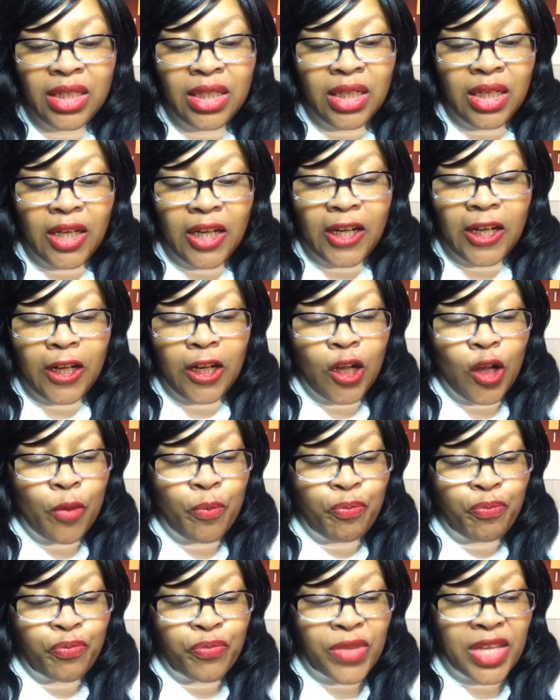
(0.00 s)
Um,
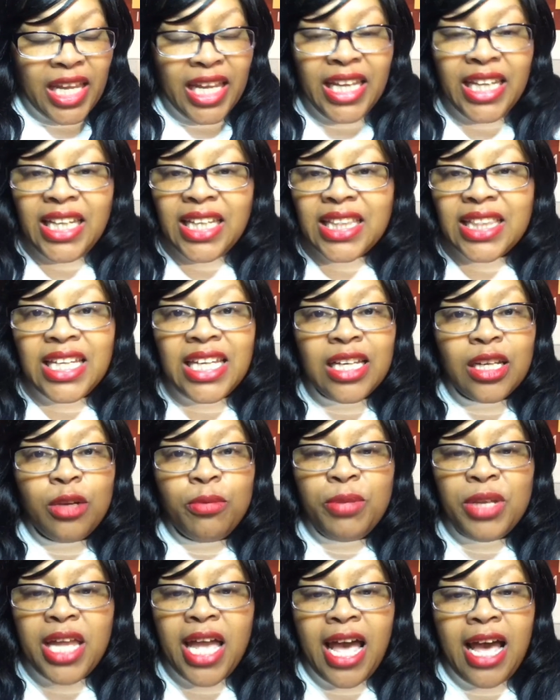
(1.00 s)
anything could be
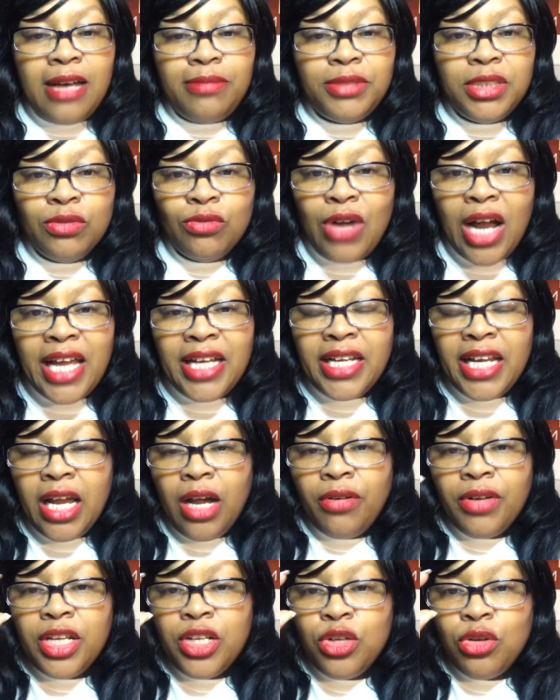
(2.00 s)
happening right now
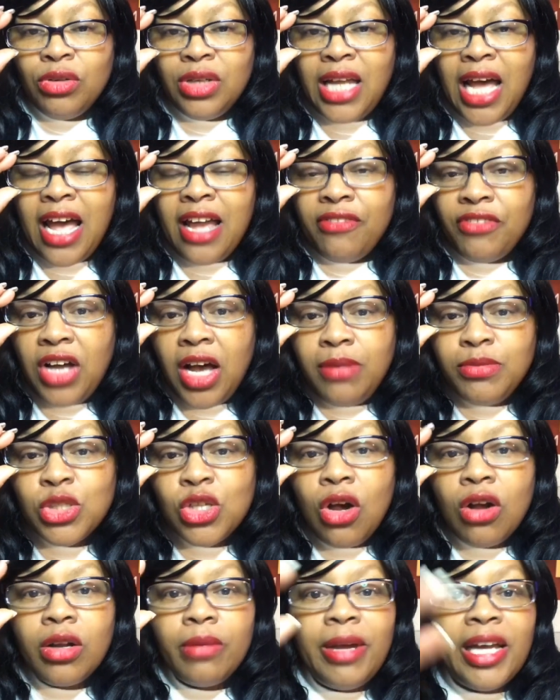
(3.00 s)
in your life. I'm
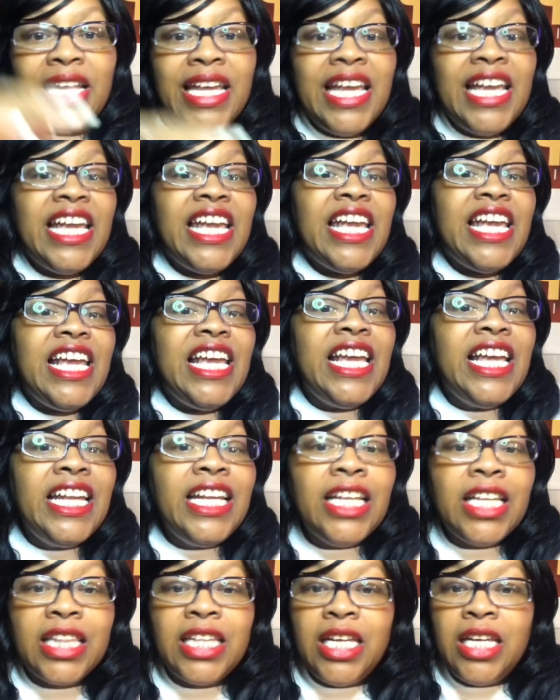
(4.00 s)
talking about
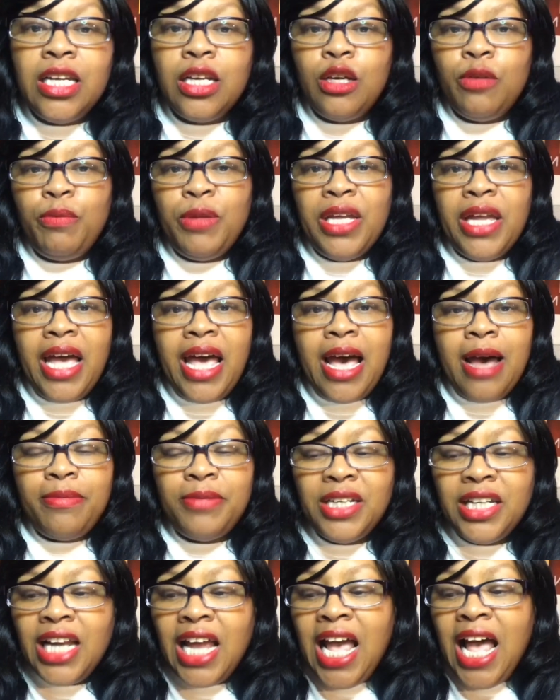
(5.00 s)
anything could be happening.
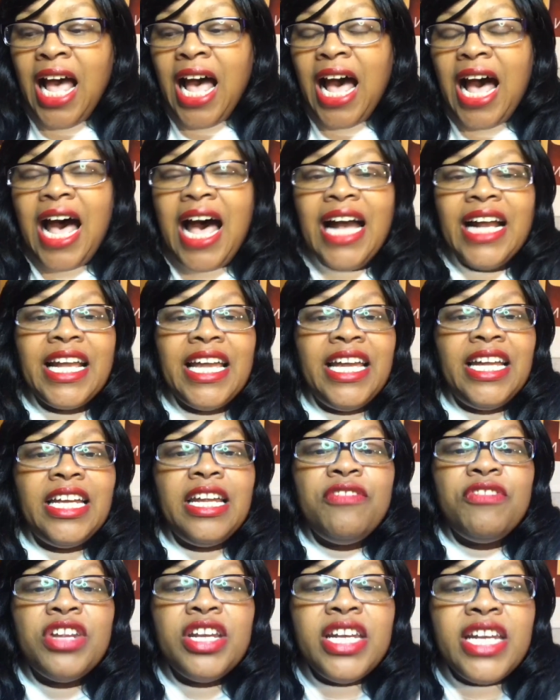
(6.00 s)
I can't
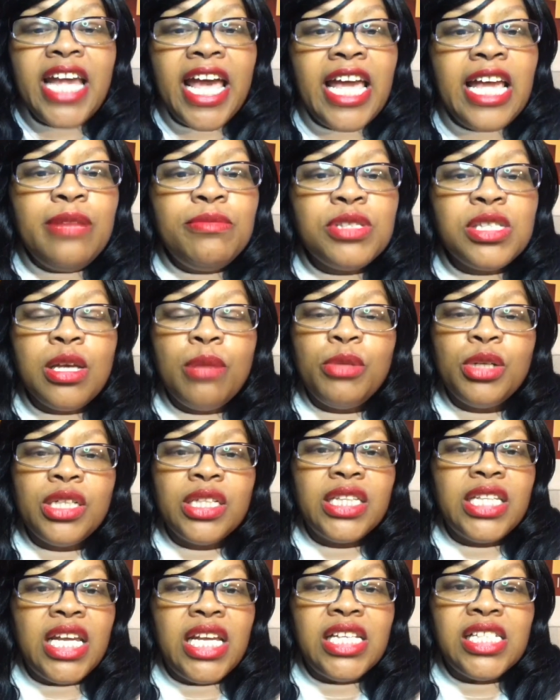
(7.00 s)
even name some of the
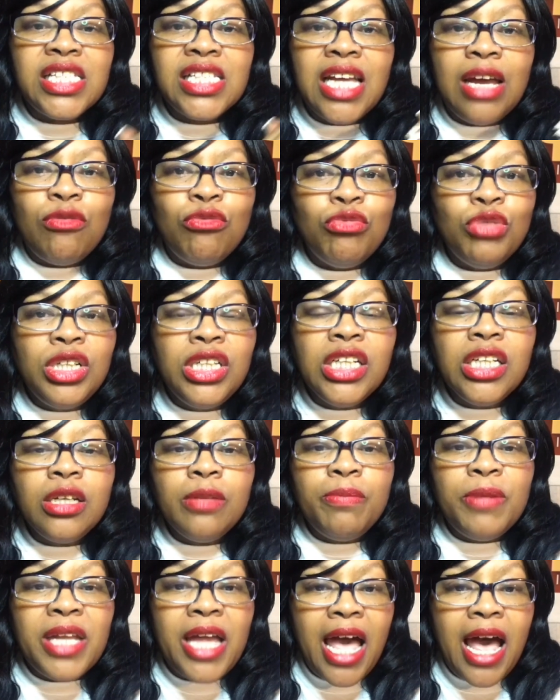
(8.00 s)
things that really could
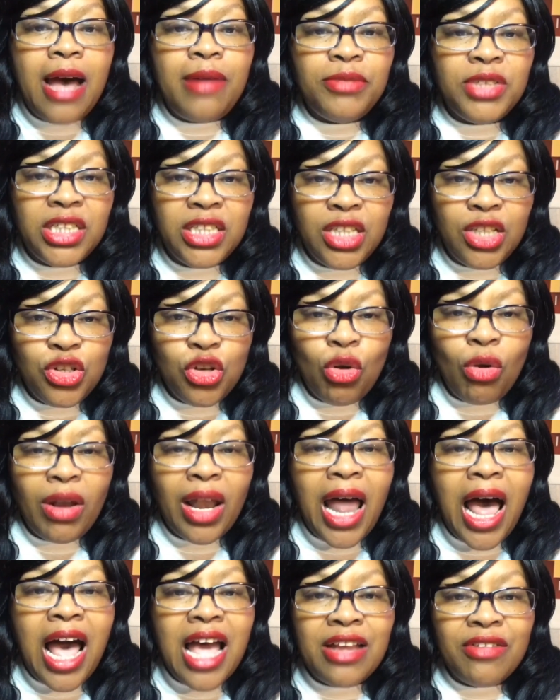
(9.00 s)
be happening in your
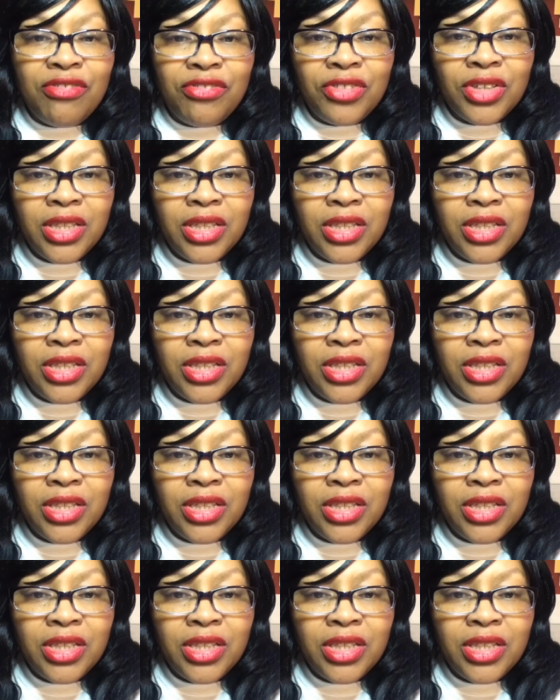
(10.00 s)
life